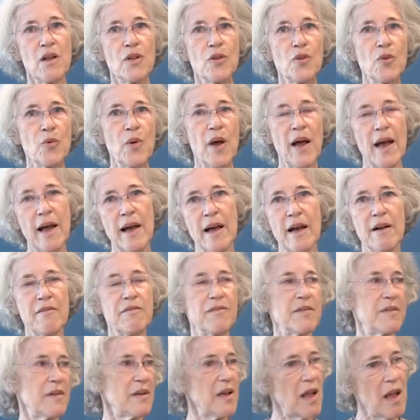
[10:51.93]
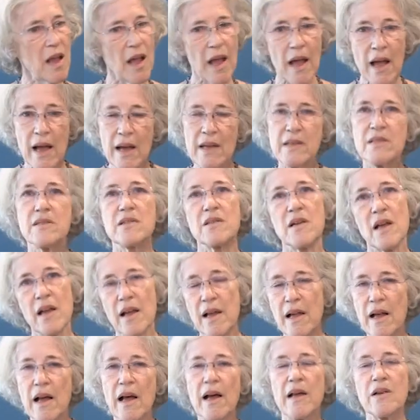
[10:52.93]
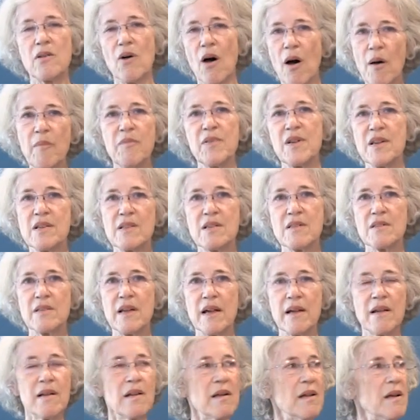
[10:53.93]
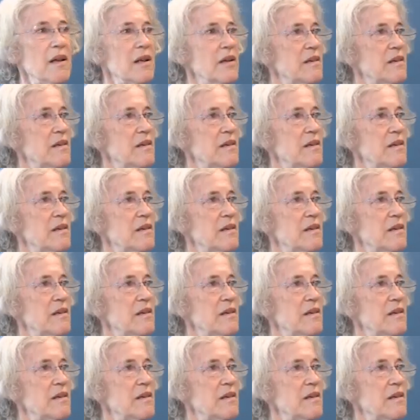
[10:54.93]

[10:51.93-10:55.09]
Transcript: you have, as an obvious thing,